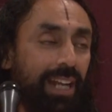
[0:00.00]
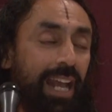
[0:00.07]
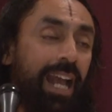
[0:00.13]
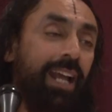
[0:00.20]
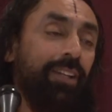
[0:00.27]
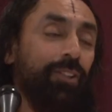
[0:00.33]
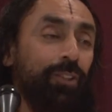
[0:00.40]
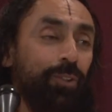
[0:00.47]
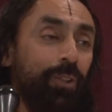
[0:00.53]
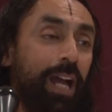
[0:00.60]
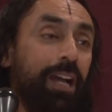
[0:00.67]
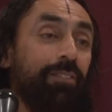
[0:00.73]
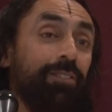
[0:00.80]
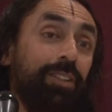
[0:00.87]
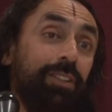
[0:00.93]
and you
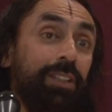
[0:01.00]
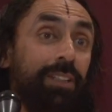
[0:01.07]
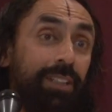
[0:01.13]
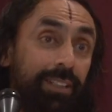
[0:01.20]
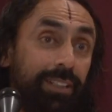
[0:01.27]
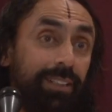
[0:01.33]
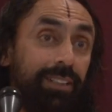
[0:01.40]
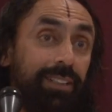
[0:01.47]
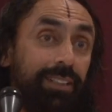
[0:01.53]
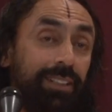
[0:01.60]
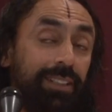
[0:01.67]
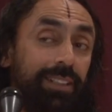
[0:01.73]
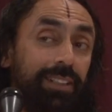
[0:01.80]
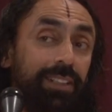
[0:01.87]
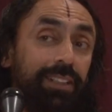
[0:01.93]
have heard
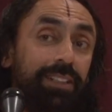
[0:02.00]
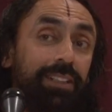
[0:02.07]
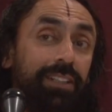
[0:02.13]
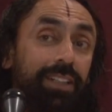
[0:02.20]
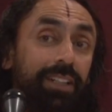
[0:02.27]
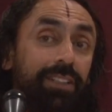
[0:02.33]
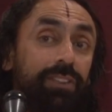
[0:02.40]
there